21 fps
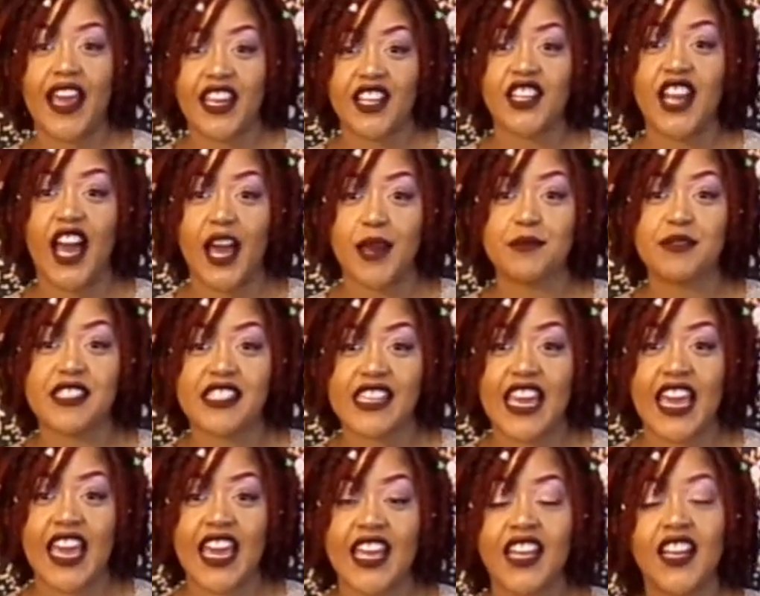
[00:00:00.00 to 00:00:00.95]
You know what I'm
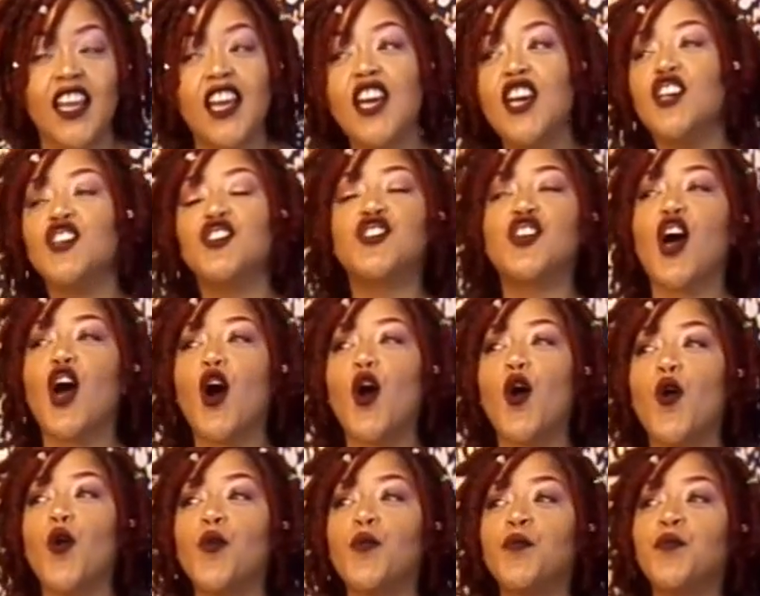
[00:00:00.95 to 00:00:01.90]
saying?
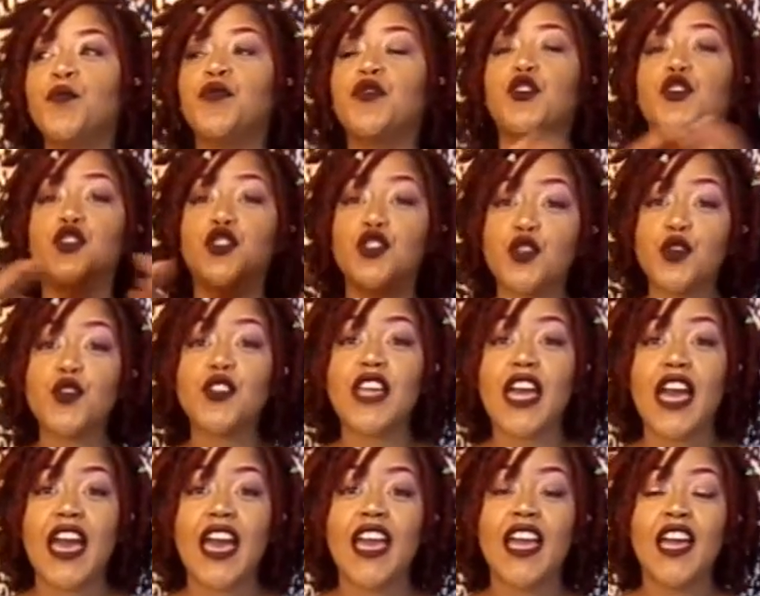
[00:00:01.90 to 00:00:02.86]
So you do
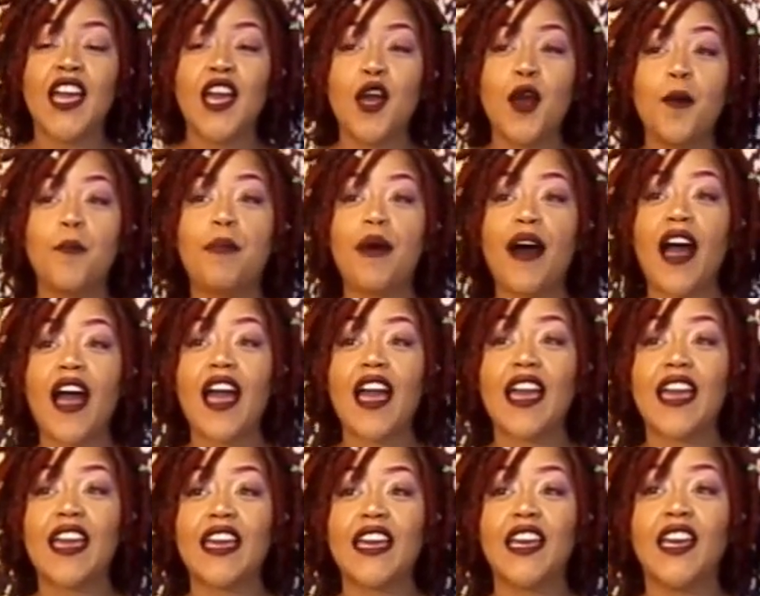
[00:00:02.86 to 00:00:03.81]
that
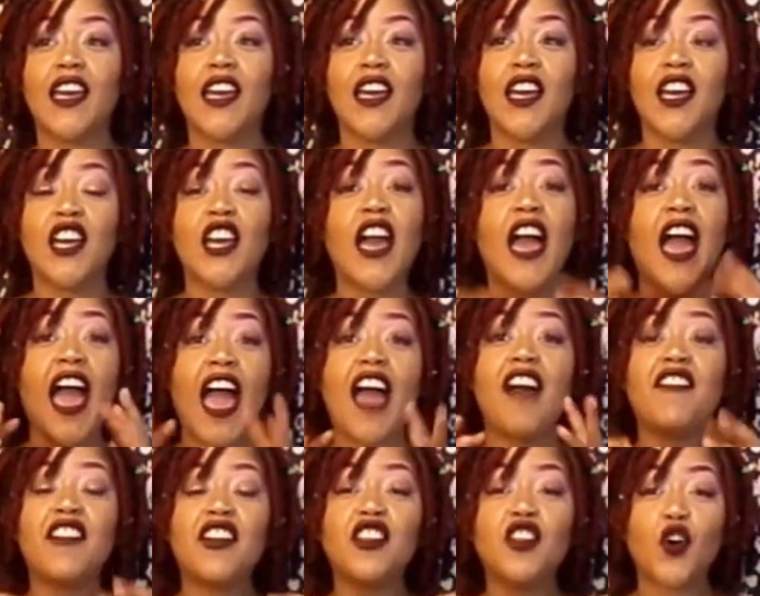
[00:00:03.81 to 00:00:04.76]
by
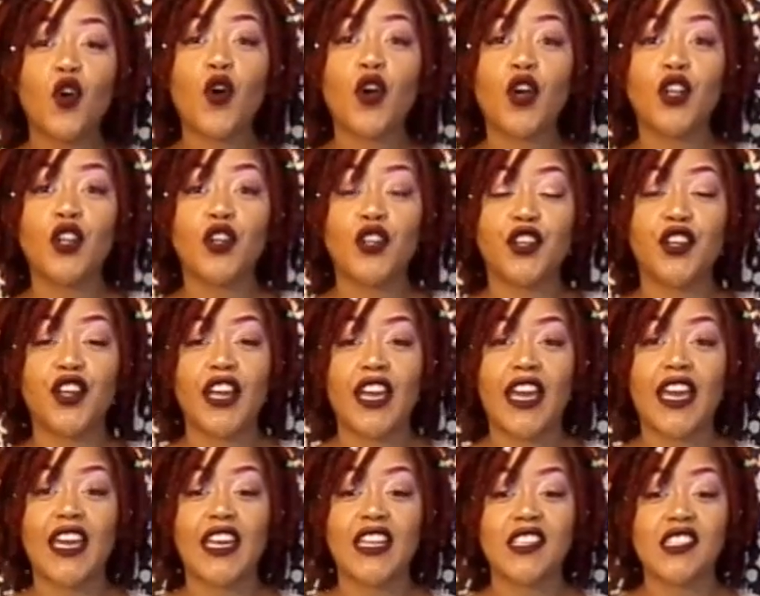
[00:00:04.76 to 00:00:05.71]
having the oil in your
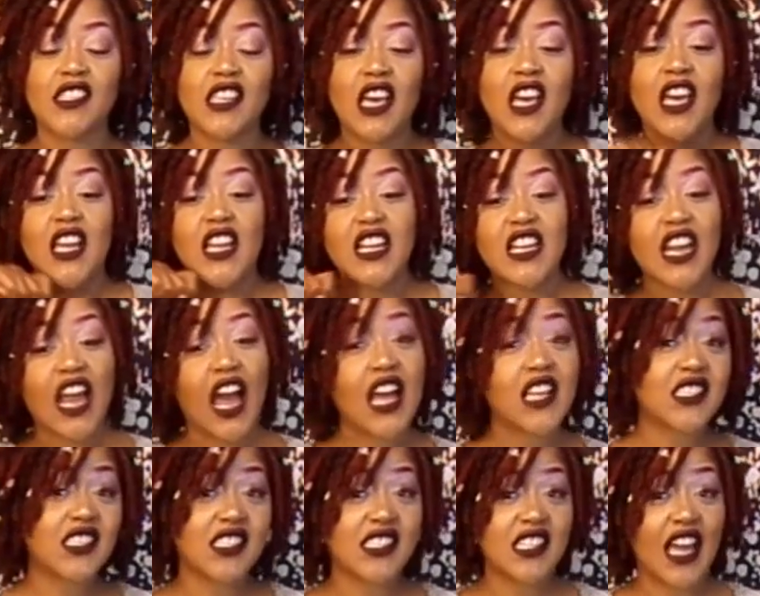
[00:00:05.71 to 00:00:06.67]
hands,
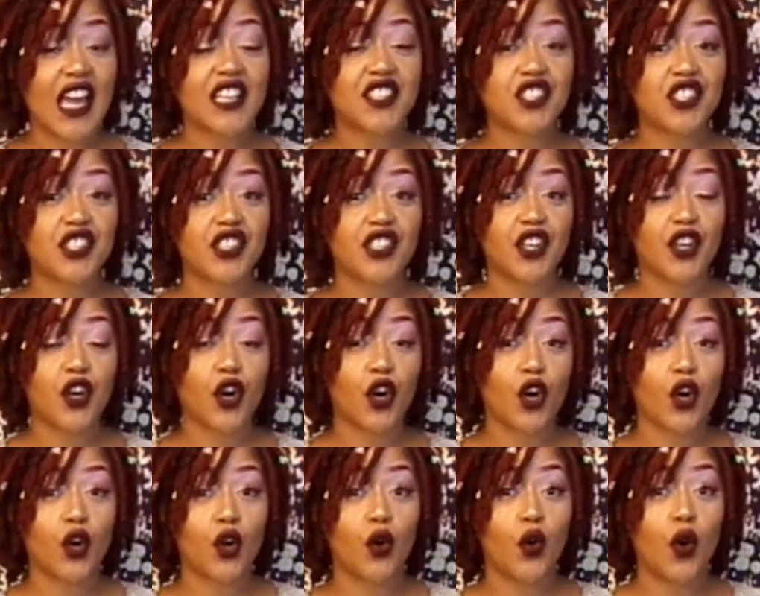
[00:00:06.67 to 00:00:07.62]
not snatching the
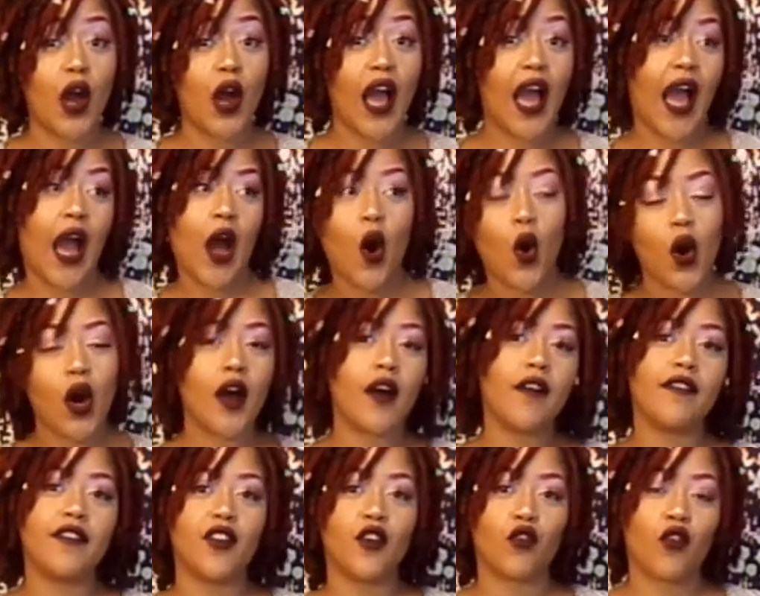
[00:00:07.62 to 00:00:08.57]
curl out
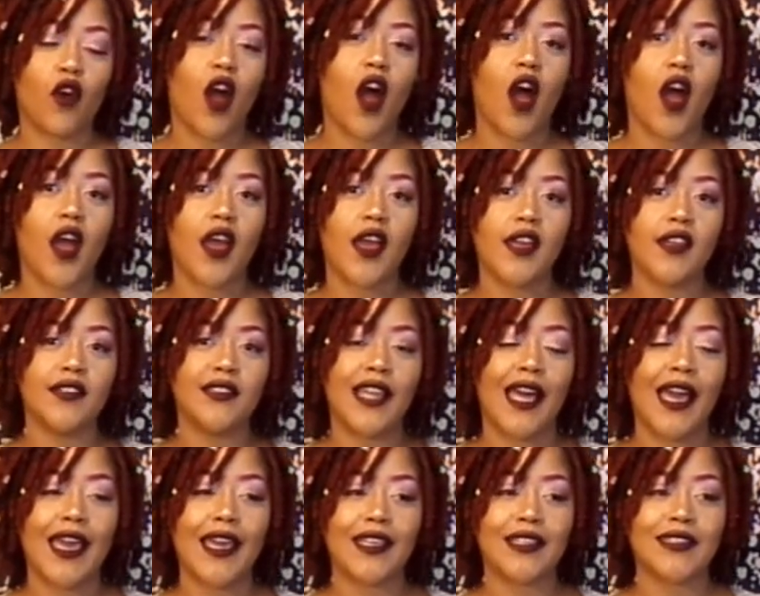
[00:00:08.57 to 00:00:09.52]
of the rod.
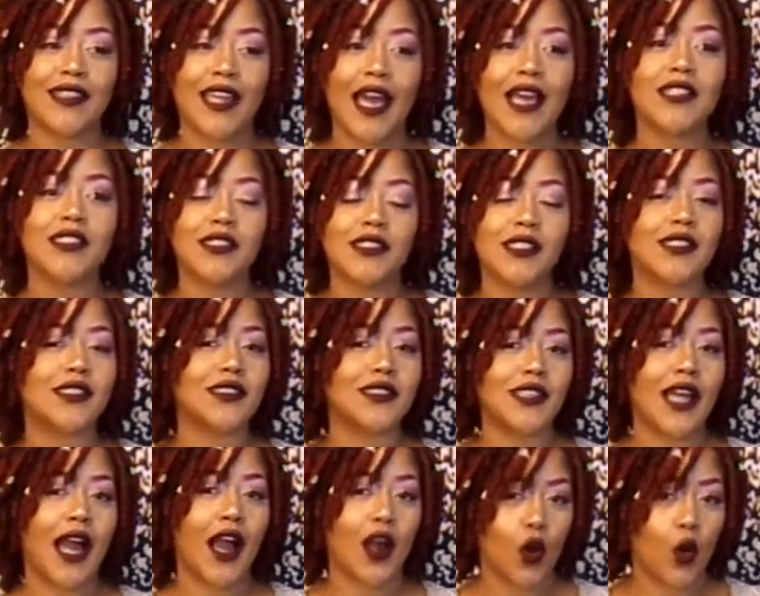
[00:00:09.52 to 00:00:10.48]
Like, that's just
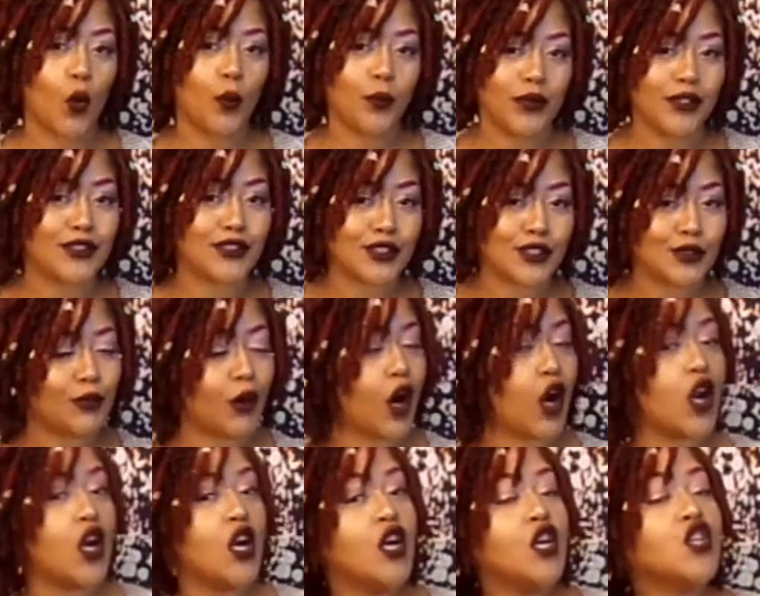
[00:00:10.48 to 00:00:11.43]
not going to be smart.
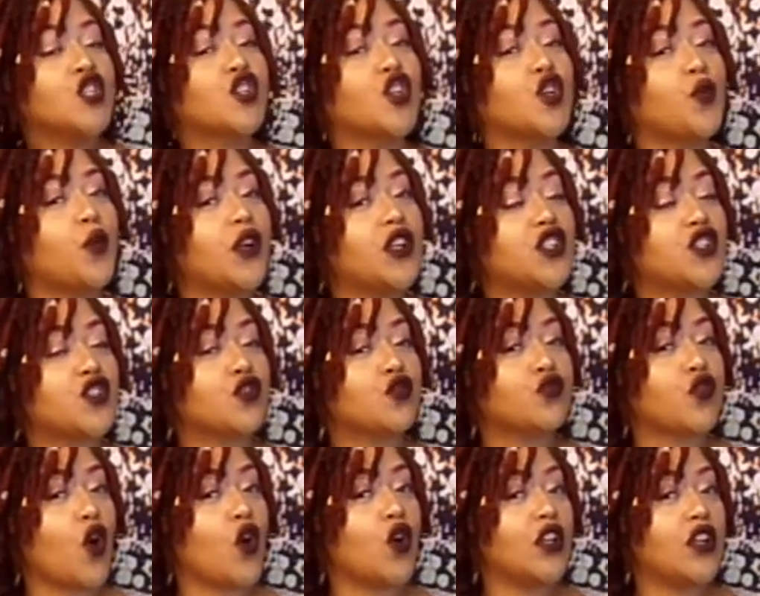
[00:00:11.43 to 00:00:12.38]
So you want to just
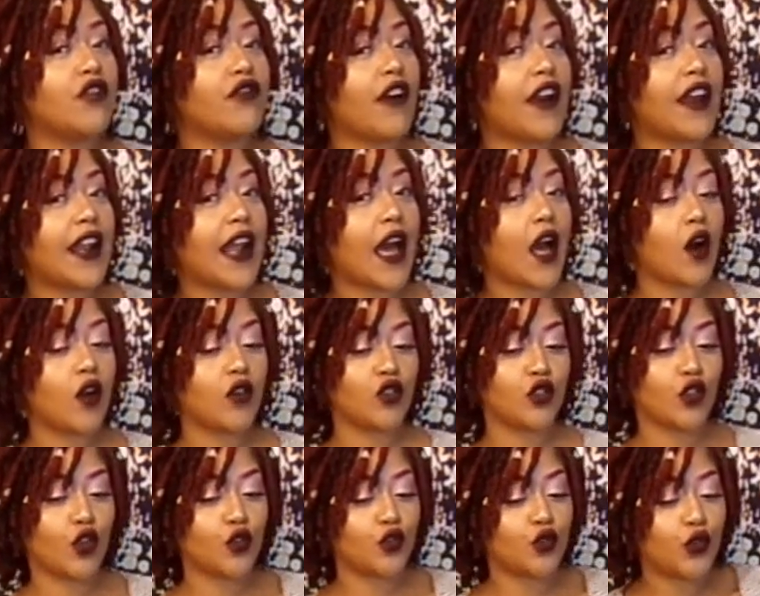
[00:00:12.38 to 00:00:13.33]
roll it right out. You
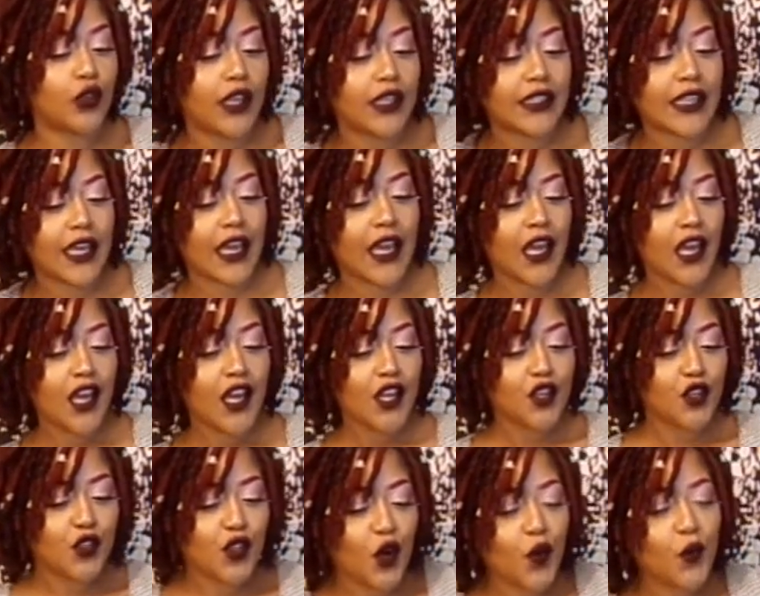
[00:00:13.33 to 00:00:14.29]
know, do it like that.
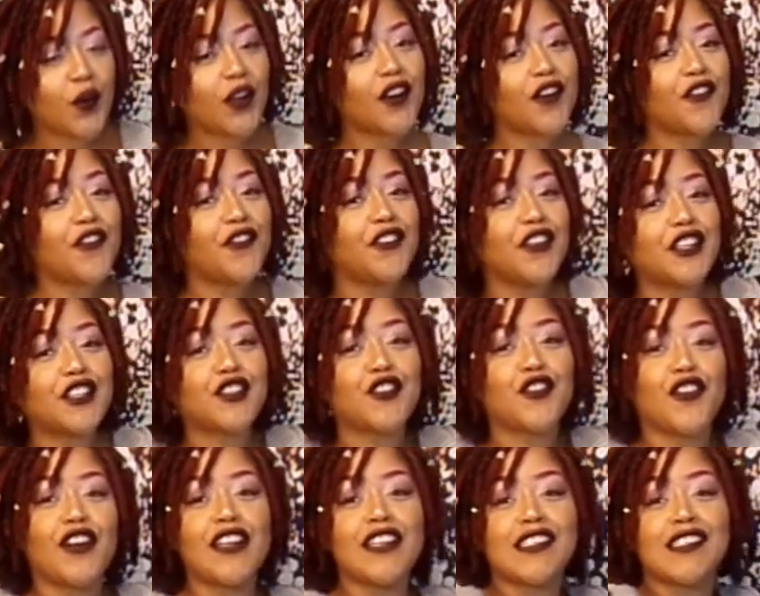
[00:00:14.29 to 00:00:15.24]
You know, we don't flick the
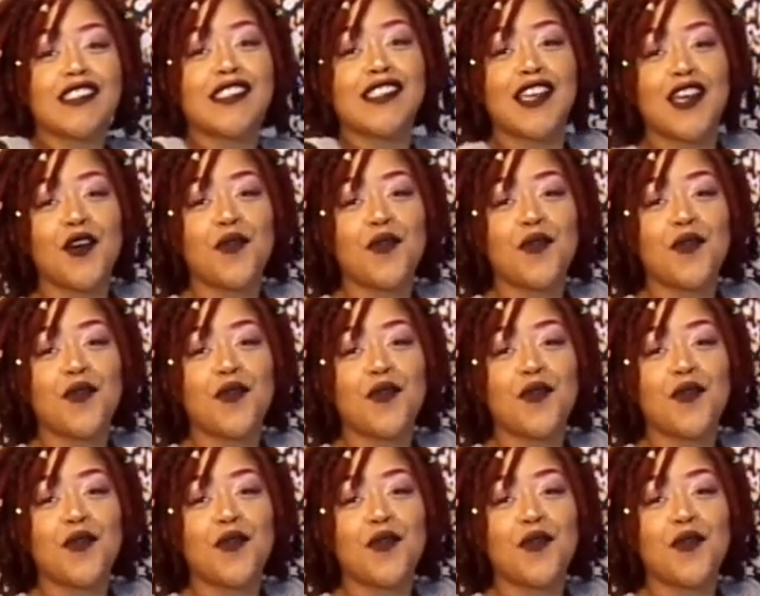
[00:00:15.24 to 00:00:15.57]
wrist.